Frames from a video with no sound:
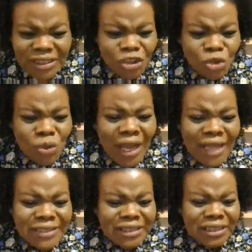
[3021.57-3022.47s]
they should
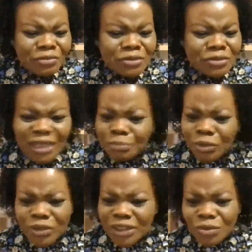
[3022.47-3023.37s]
ask in the chat
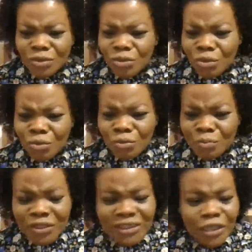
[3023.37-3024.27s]
box. I don't know,
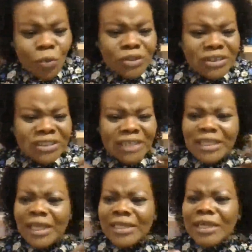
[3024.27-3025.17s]
because I don't want to start
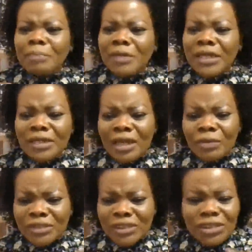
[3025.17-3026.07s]
enabling. I
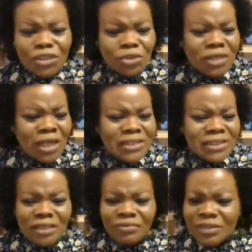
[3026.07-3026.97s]
was saying they should
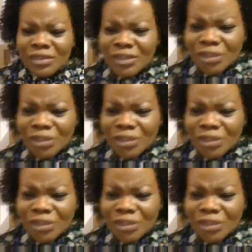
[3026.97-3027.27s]
ask if there's a